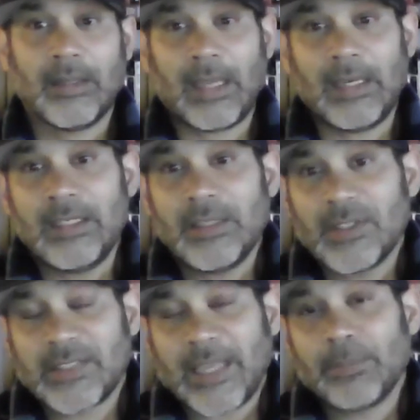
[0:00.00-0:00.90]
And he did the
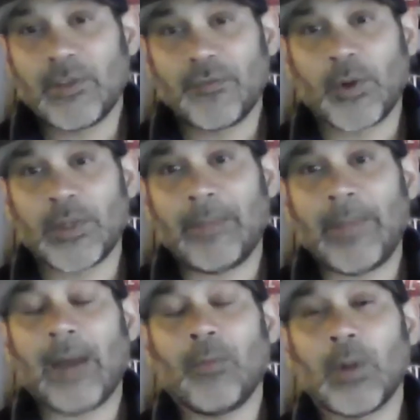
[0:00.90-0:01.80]
same in the fourth at
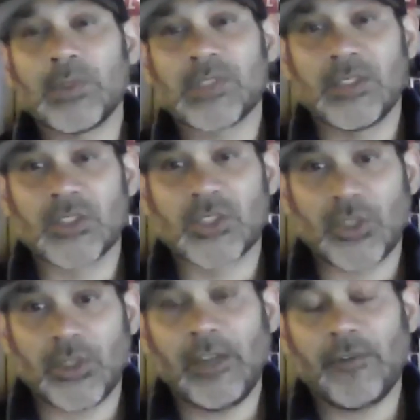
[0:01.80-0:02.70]
bat. What was
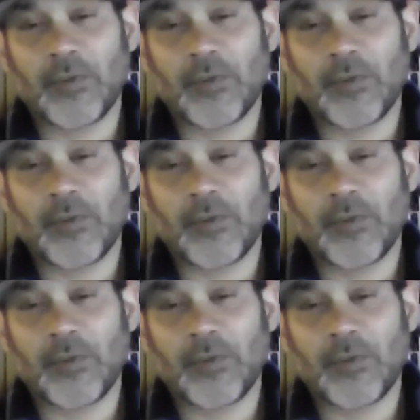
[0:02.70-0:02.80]
concerning